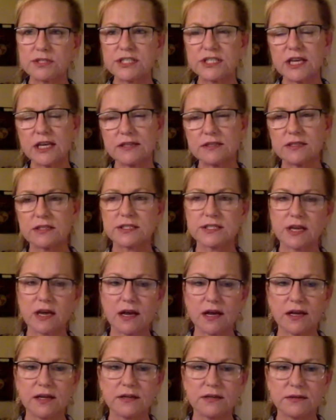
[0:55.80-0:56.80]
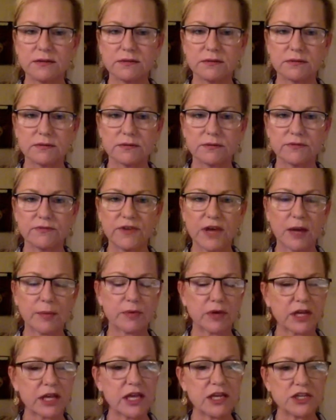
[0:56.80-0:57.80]
set design
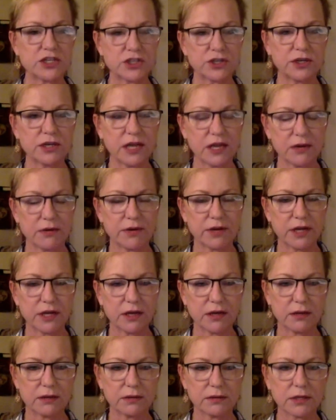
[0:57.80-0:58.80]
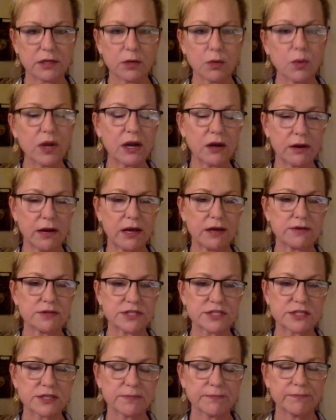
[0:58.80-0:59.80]
fabrication area, like a
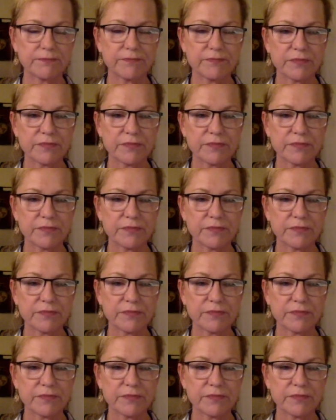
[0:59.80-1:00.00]
warehouse.